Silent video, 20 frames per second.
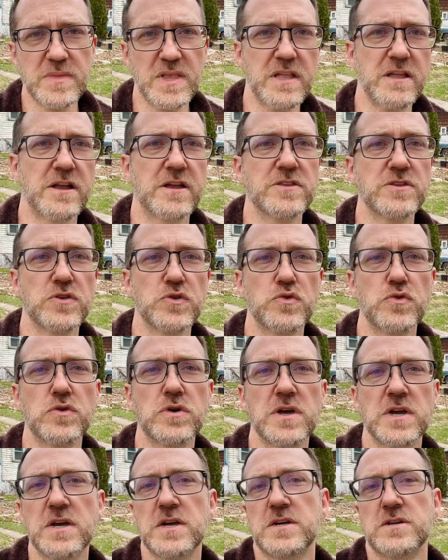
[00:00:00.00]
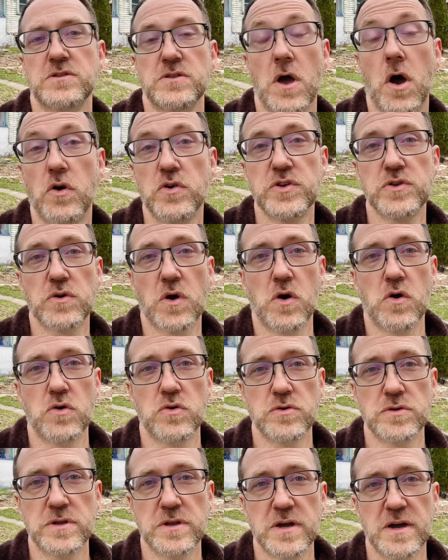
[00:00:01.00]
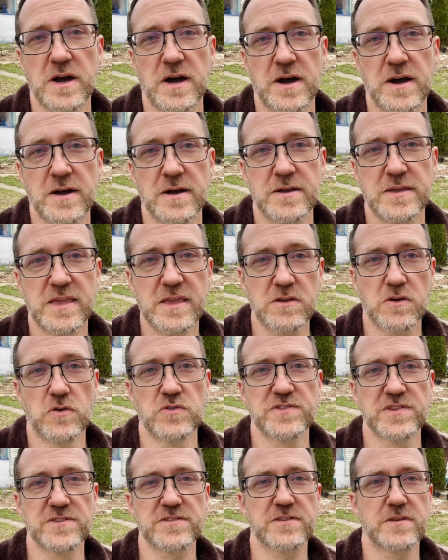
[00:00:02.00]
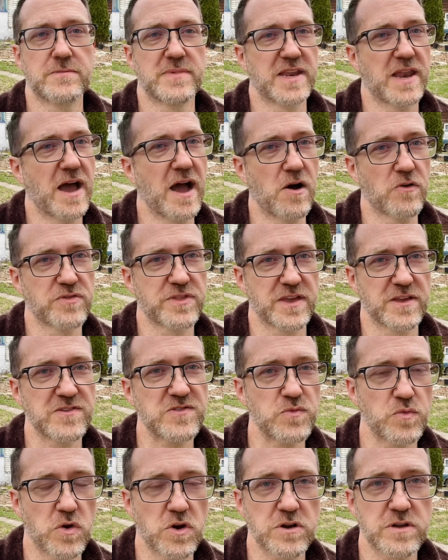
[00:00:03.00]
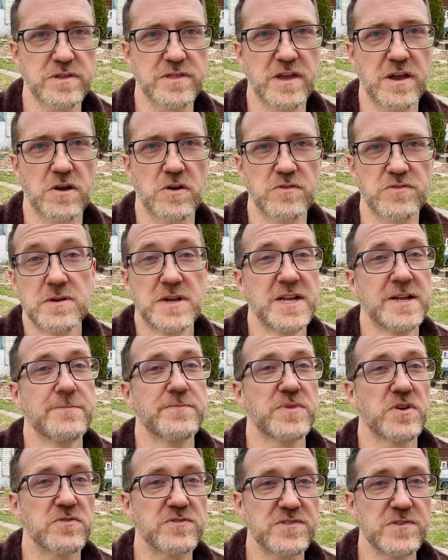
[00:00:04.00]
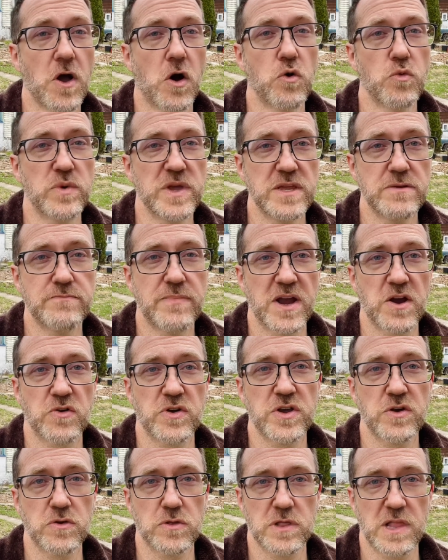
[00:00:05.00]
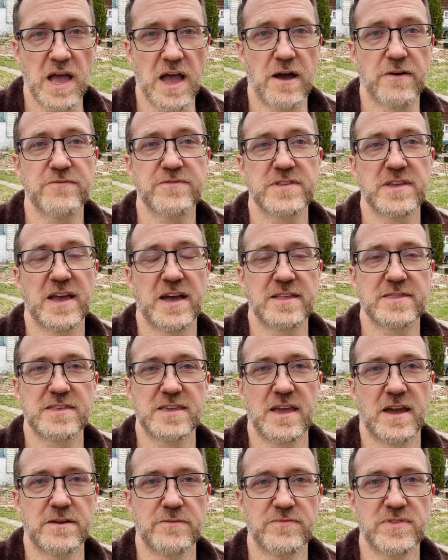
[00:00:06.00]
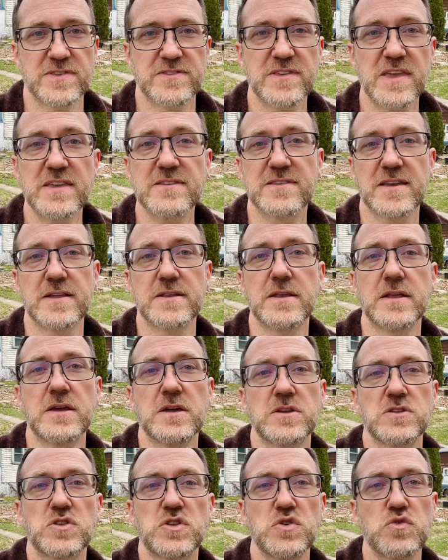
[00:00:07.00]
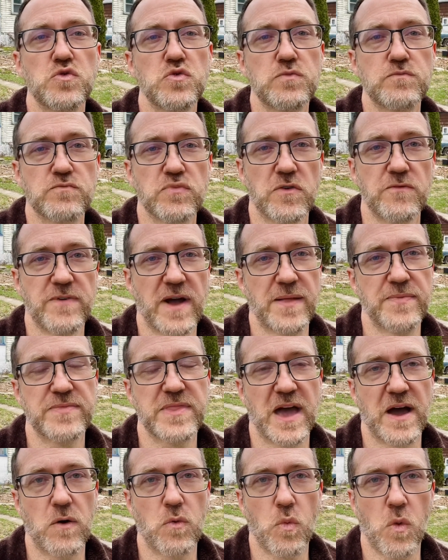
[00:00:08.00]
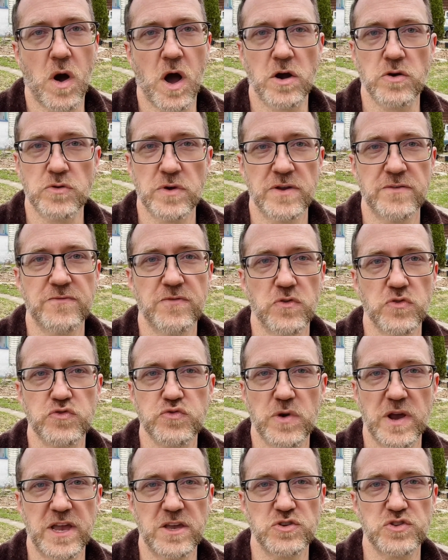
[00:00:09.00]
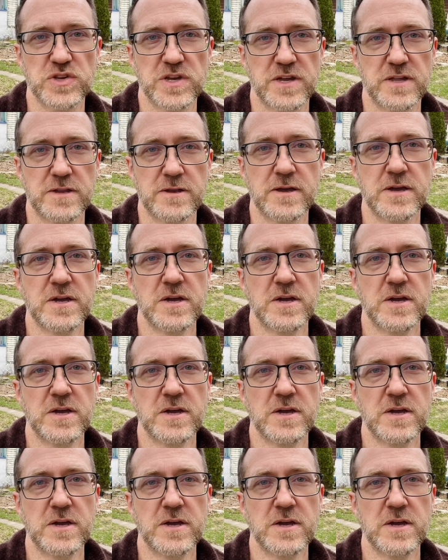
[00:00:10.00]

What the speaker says: and you know your own ecosystem and how things work there's no weed barrier left at the end of the season to prevent that water infiltration